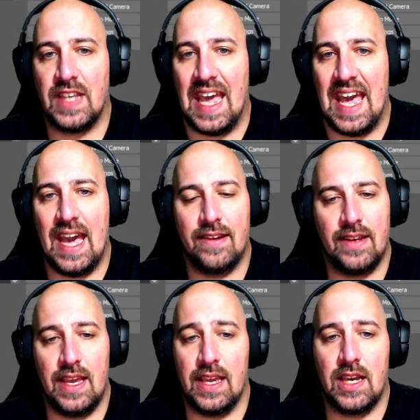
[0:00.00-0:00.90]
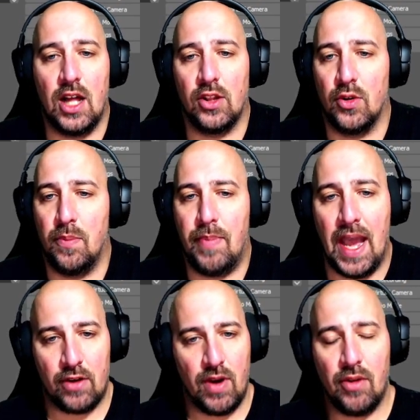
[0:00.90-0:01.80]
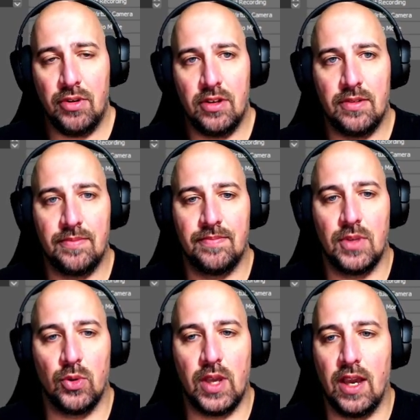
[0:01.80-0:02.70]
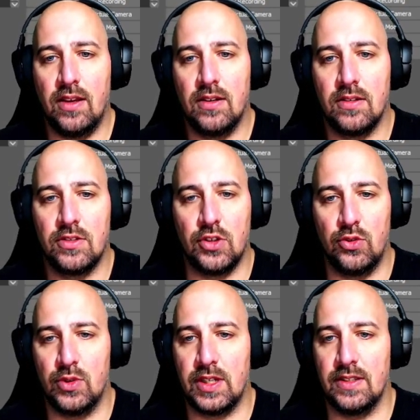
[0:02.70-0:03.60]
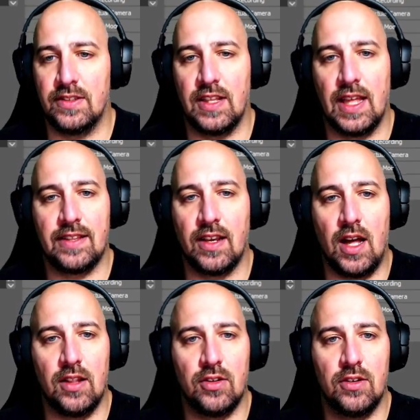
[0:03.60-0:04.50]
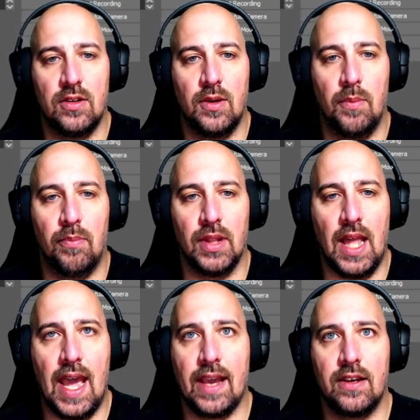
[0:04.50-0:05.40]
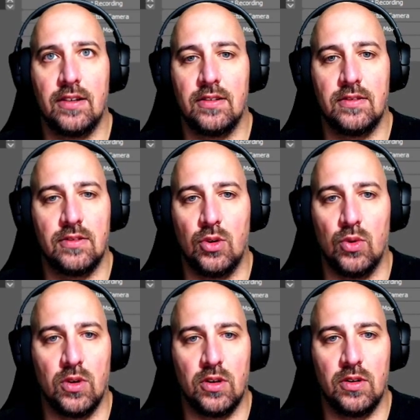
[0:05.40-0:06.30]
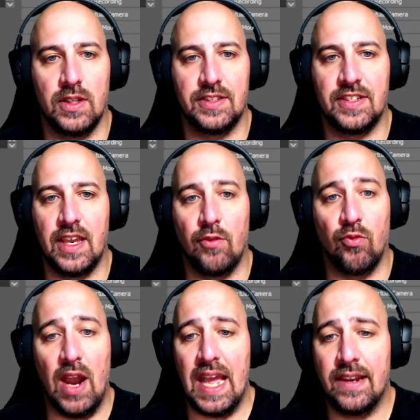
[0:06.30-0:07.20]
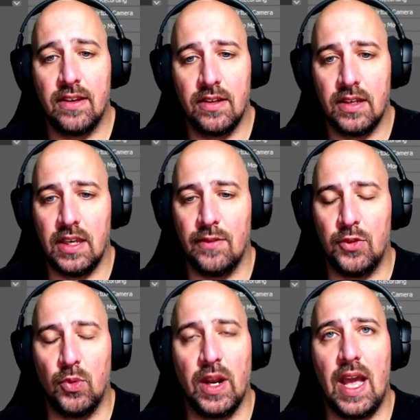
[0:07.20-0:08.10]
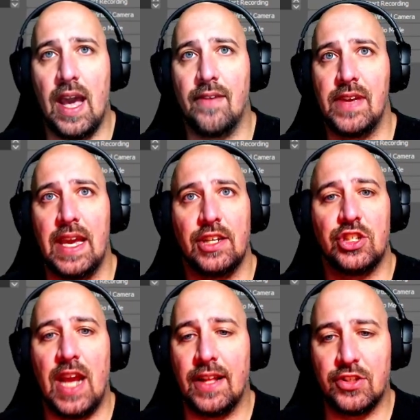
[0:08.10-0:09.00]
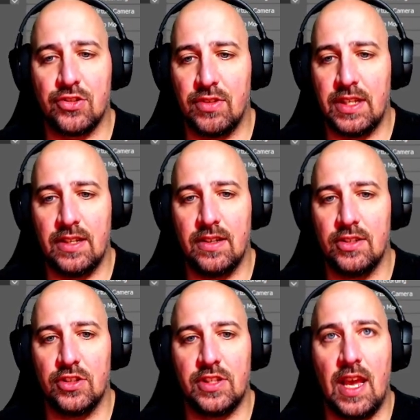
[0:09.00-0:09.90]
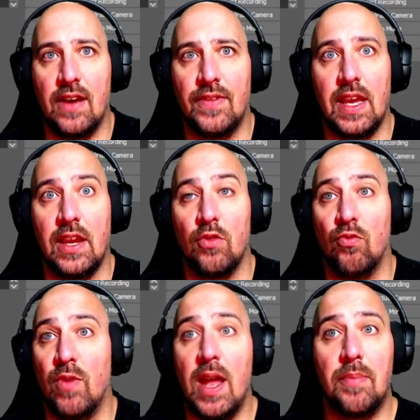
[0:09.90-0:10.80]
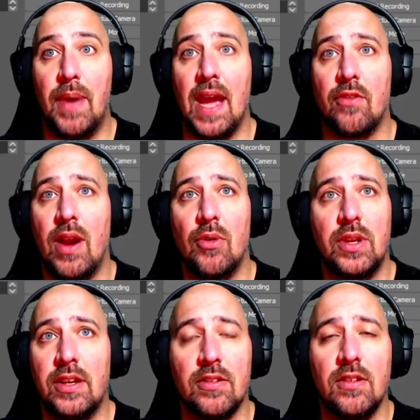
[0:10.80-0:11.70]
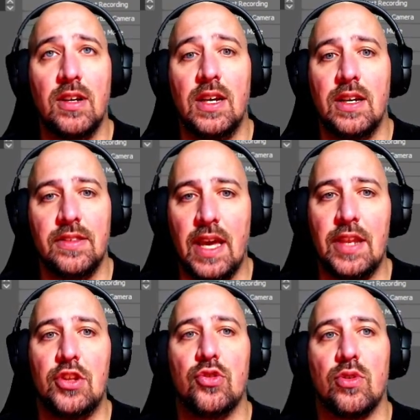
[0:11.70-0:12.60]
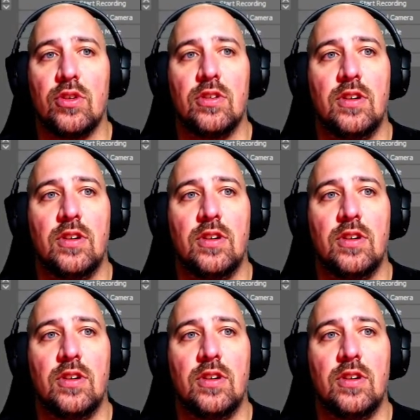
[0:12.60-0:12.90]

add a color background. Okay, so you can select a color, black, or let's say red. If you want to have a chat screen and just have a red background here, then your